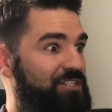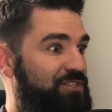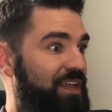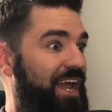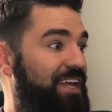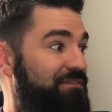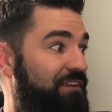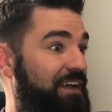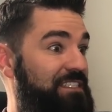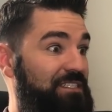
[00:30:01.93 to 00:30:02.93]
so that I can
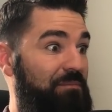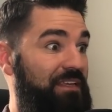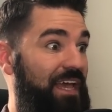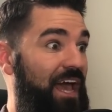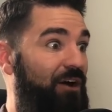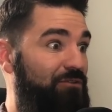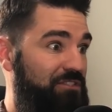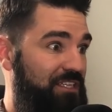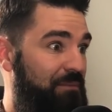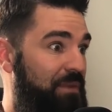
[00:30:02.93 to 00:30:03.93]
find something else
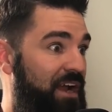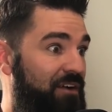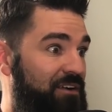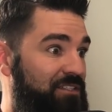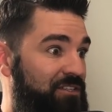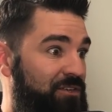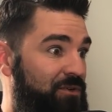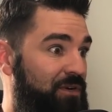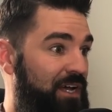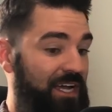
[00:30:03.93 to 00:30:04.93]
to compare it to?
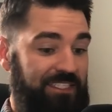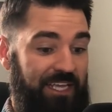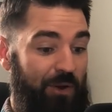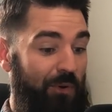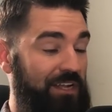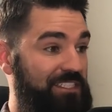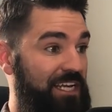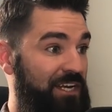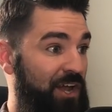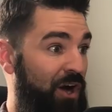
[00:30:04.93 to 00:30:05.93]
Yeah. Because I don't want to
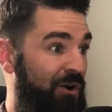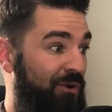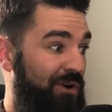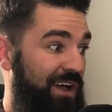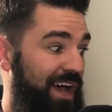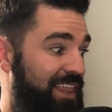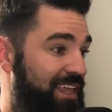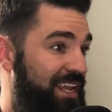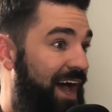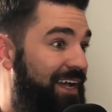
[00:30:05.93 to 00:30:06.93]
say no and
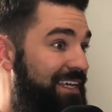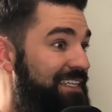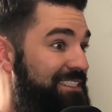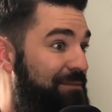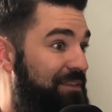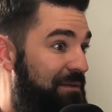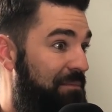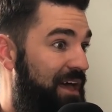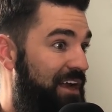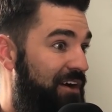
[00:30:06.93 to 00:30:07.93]
then not get something
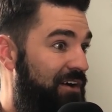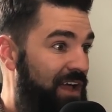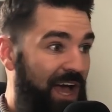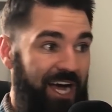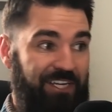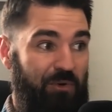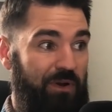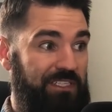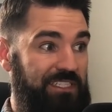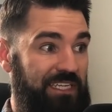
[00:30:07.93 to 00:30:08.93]
better. I don't
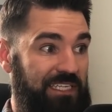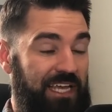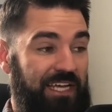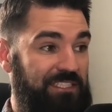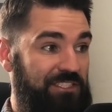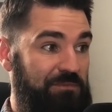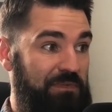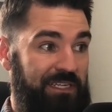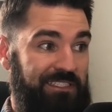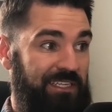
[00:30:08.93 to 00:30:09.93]
want to say yes just
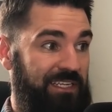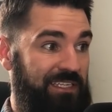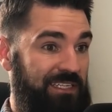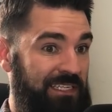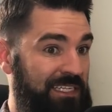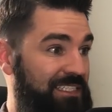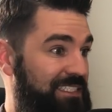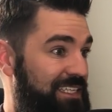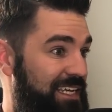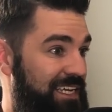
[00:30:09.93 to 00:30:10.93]
because I need
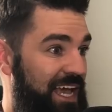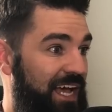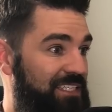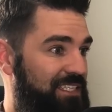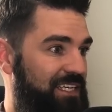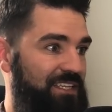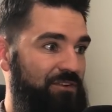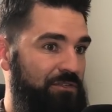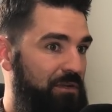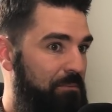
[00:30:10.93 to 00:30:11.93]
to say yes. Like yeah.
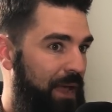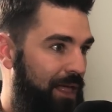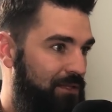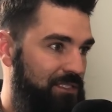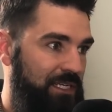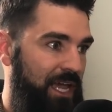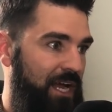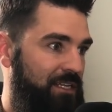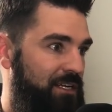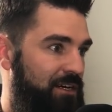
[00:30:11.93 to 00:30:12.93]
there's a balancing
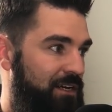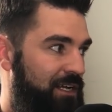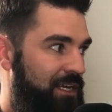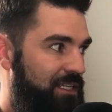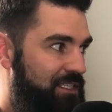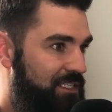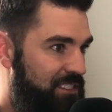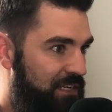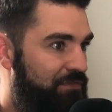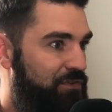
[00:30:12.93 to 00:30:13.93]
act there. It's a
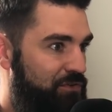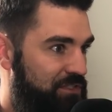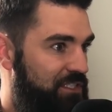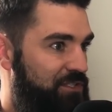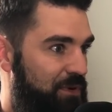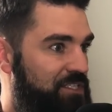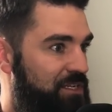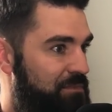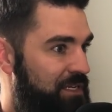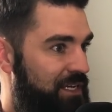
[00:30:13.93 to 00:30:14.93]
difficult
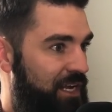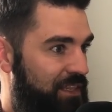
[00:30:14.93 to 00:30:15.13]
situation to be in.